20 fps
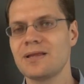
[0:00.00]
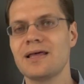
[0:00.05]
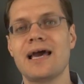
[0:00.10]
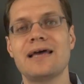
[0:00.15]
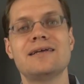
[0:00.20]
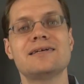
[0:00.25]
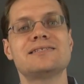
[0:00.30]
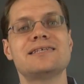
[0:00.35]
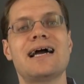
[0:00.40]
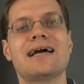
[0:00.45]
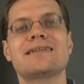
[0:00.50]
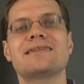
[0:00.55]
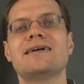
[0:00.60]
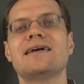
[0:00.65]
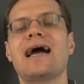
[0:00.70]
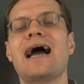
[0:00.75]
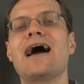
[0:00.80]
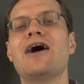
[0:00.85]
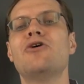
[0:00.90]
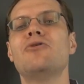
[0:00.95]
and exactly
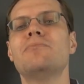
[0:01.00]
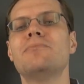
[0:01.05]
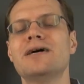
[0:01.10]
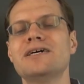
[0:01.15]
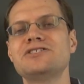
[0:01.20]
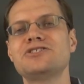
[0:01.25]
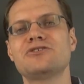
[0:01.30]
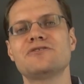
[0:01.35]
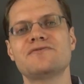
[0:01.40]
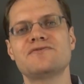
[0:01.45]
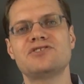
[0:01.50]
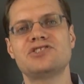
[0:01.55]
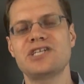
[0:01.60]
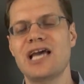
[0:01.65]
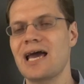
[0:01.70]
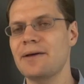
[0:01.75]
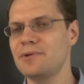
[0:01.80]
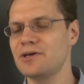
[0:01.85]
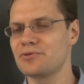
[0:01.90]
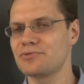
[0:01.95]
how much of
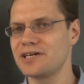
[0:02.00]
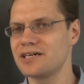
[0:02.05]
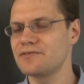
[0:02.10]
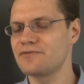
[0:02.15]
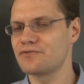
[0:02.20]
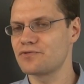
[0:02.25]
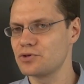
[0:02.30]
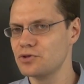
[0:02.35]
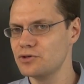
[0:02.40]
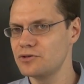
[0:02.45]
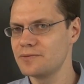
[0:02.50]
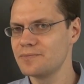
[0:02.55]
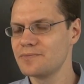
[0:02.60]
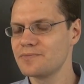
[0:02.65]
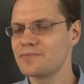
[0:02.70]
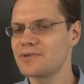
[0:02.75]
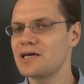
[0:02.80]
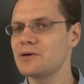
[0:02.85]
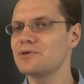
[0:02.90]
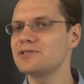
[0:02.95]
jammy red fruit
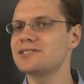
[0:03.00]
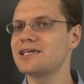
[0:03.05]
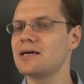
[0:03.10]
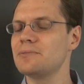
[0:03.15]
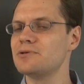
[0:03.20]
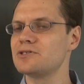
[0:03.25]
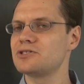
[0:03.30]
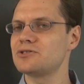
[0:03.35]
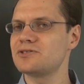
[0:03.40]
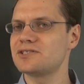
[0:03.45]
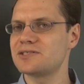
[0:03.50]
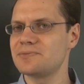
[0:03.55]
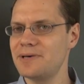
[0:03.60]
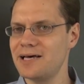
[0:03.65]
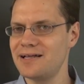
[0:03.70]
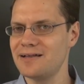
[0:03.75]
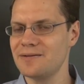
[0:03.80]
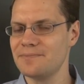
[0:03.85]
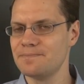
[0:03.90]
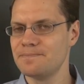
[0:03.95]
he was able to
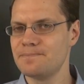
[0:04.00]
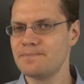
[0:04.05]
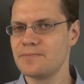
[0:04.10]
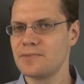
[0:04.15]
smell.